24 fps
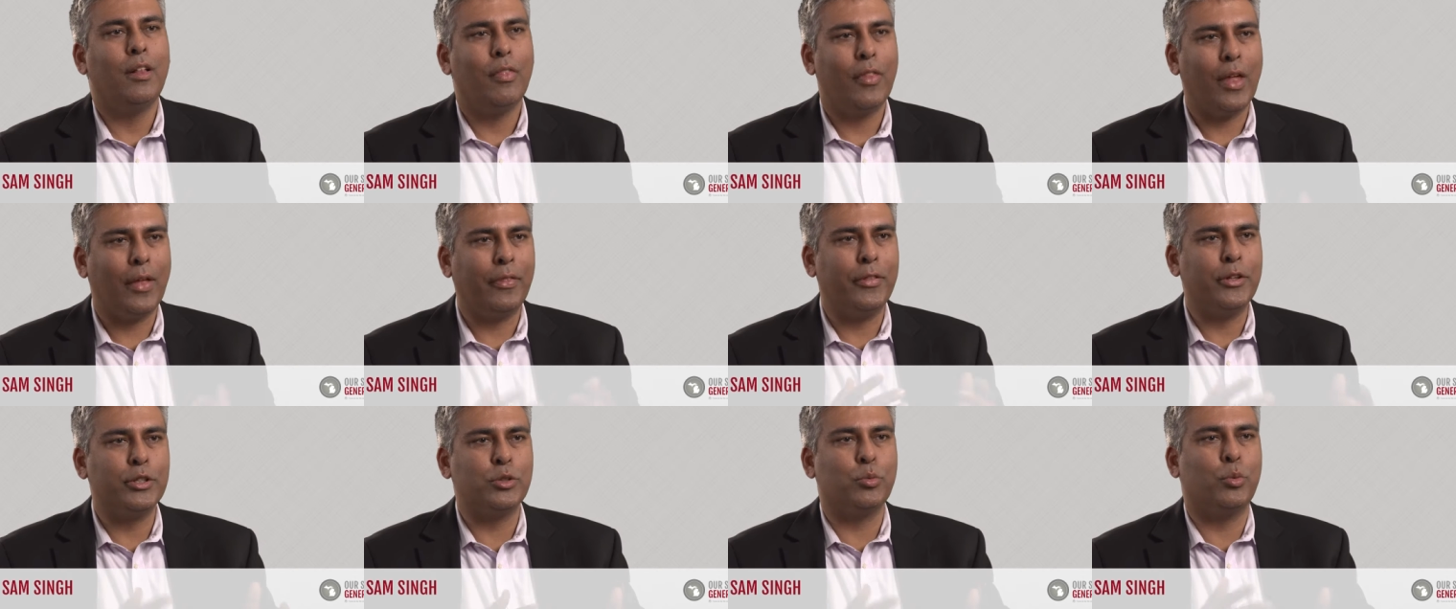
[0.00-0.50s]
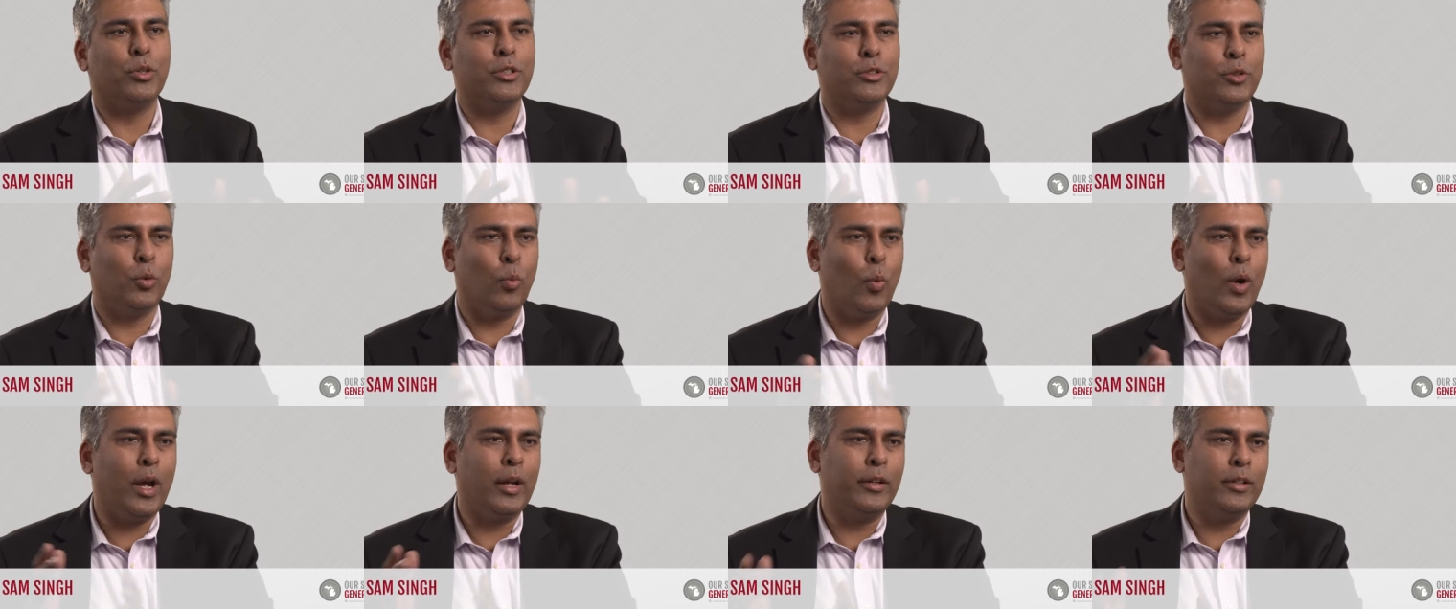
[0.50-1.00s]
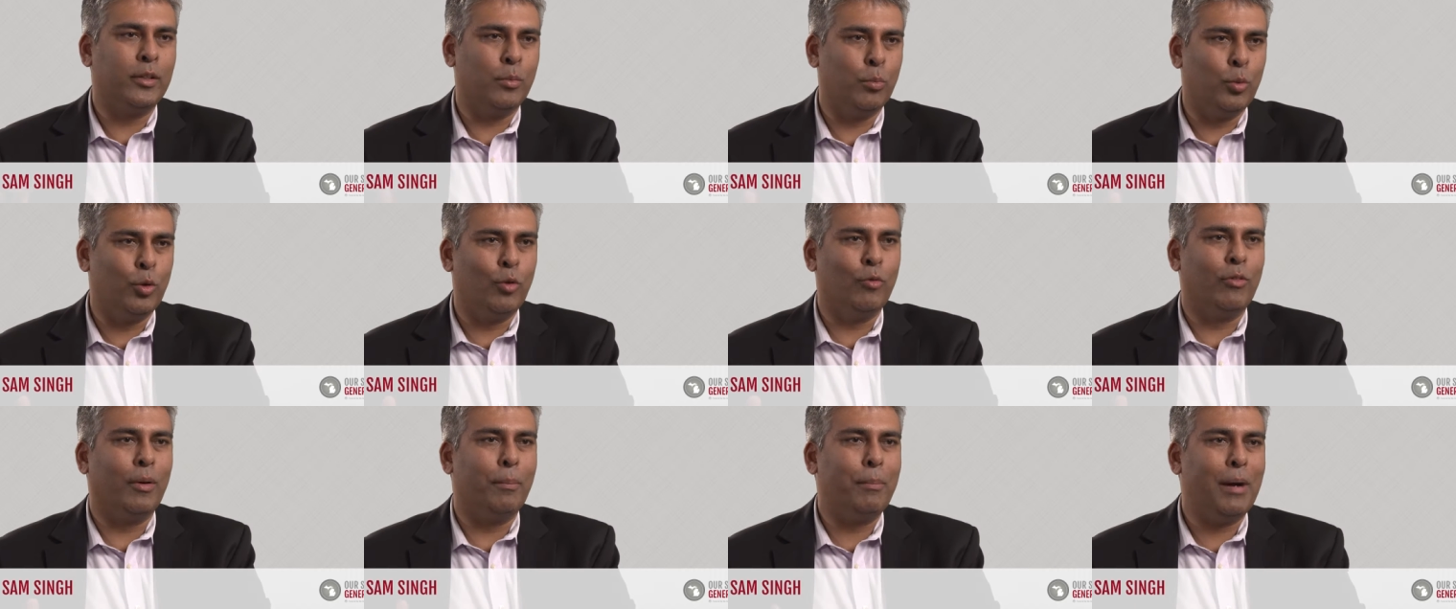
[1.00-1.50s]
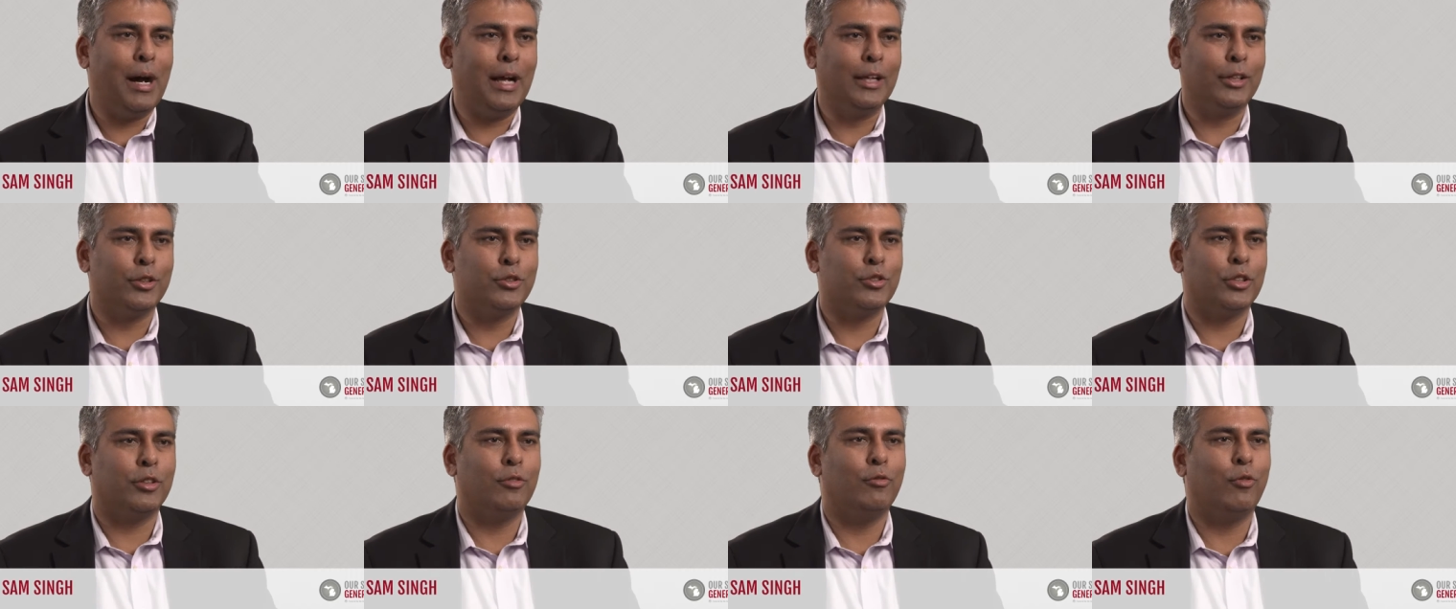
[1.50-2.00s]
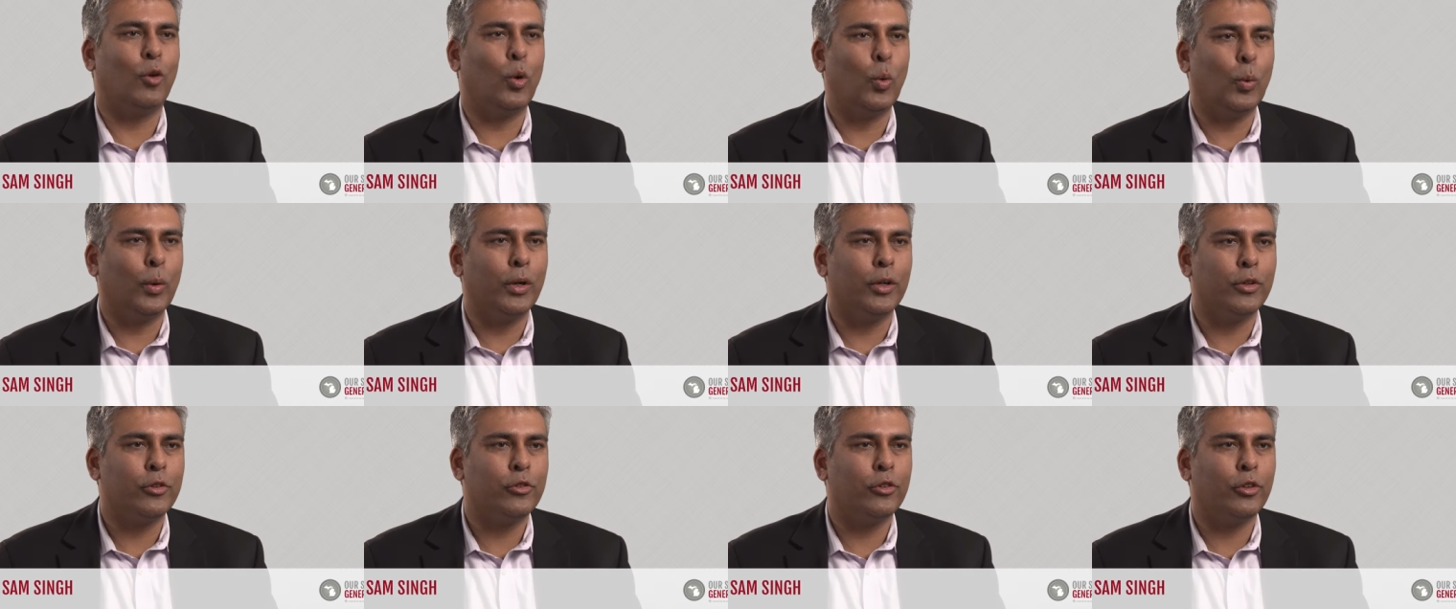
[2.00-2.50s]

that this was the way to move a policy forward.